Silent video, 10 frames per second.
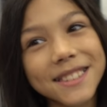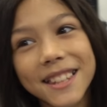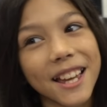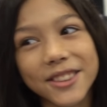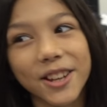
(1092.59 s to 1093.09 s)

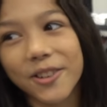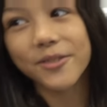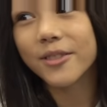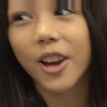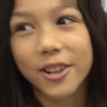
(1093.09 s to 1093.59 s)
yeah, no,
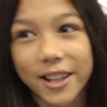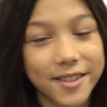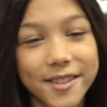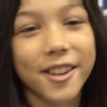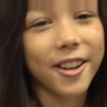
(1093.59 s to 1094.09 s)
not
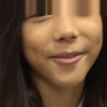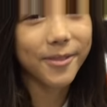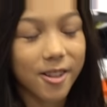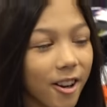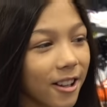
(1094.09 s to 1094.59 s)
necessary.
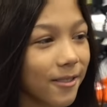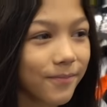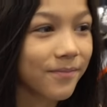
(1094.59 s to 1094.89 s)
Sorry.